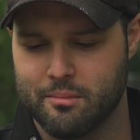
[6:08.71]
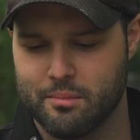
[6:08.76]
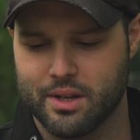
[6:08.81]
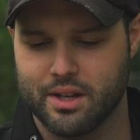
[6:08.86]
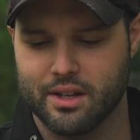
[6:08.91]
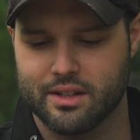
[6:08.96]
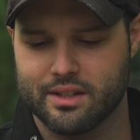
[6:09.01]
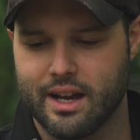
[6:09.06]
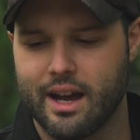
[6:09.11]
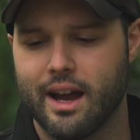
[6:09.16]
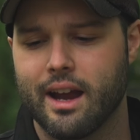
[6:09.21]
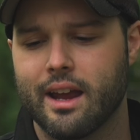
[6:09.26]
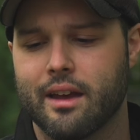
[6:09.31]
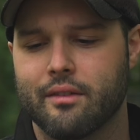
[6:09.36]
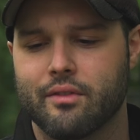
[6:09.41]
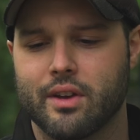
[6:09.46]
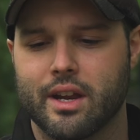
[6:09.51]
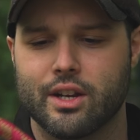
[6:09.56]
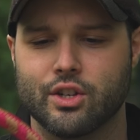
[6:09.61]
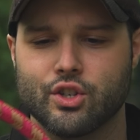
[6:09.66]
because I
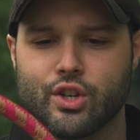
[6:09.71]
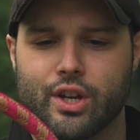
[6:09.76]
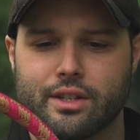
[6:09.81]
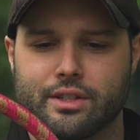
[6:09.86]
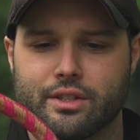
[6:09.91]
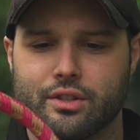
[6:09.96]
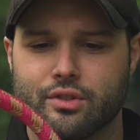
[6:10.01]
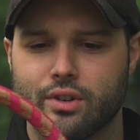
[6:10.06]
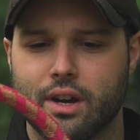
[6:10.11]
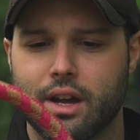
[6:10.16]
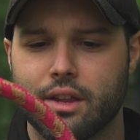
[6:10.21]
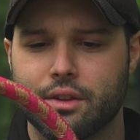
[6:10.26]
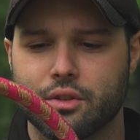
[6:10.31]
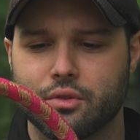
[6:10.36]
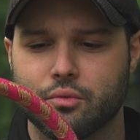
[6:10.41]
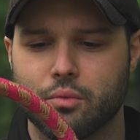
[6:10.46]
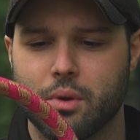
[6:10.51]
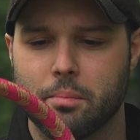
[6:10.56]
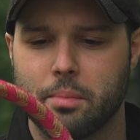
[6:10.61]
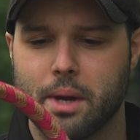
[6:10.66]
have had a chance to try
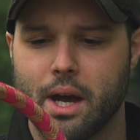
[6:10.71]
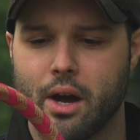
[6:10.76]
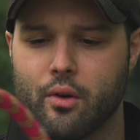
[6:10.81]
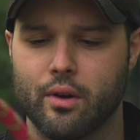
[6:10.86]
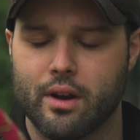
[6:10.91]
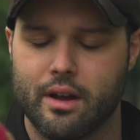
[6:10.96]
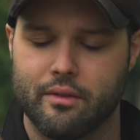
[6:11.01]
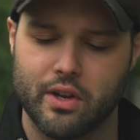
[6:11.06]
this whip out,